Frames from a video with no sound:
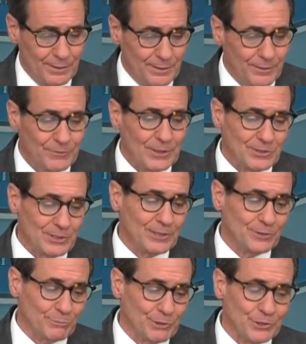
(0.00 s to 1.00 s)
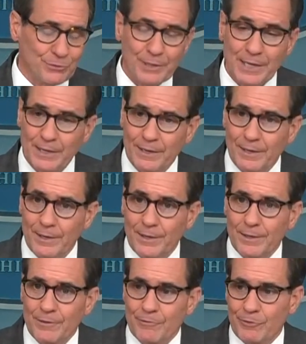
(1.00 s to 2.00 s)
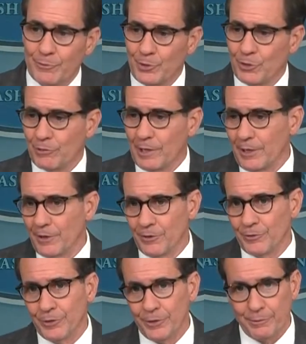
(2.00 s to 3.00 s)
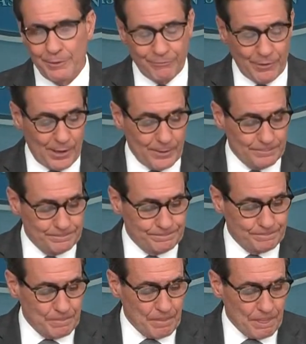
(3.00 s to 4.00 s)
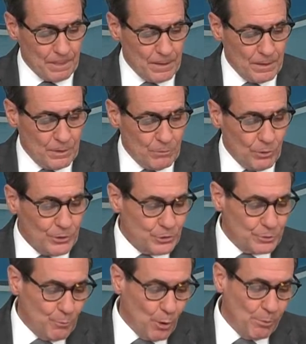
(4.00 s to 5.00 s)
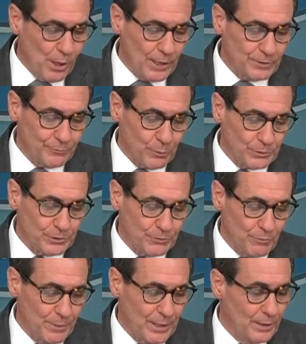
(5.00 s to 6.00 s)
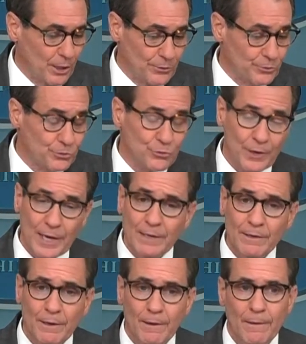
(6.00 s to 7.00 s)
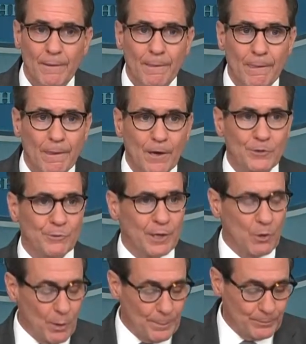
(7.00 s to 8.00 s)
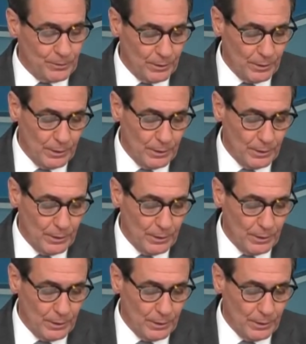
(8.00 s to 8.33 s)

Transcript: if they seek to retreat from Ukrainian artillery fire. Russia's mobilized forces remain undertrained, under-equipped,